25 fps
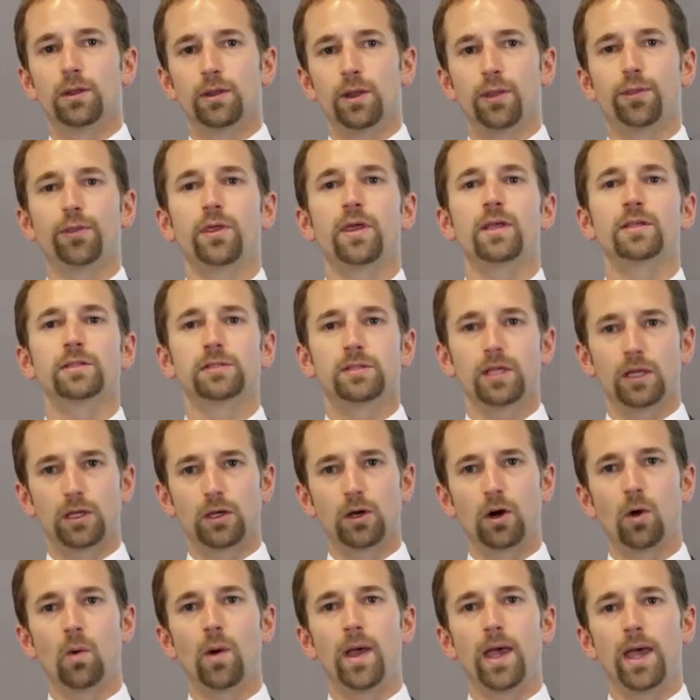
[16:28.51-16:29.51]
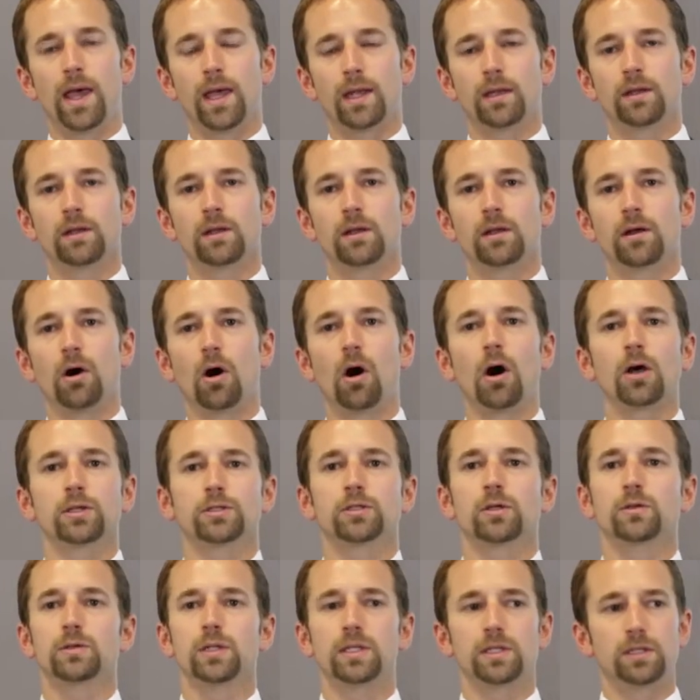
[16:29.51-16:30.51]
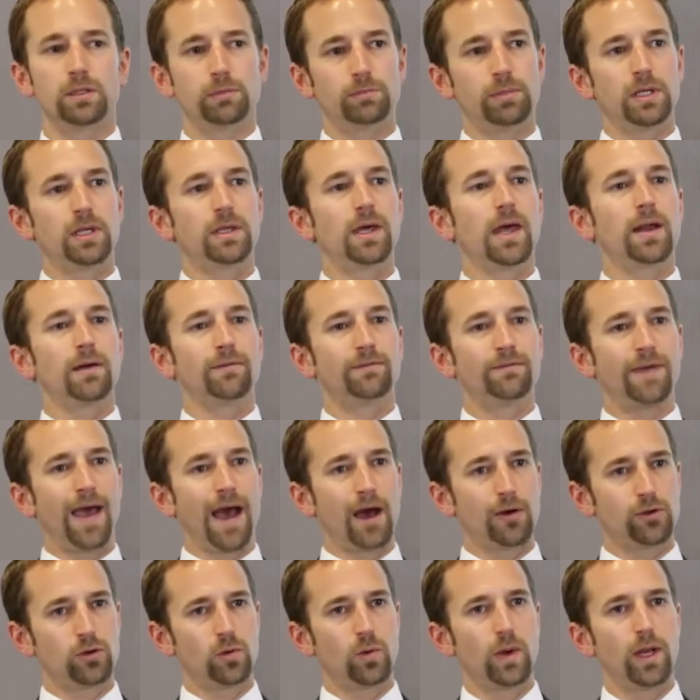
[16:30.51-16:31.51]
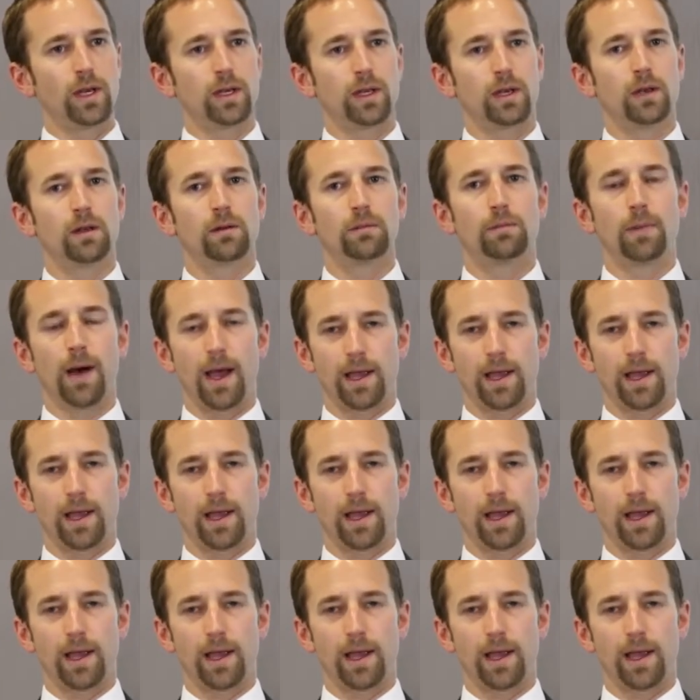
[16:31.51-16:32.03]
the things that go in also need to be then evaluated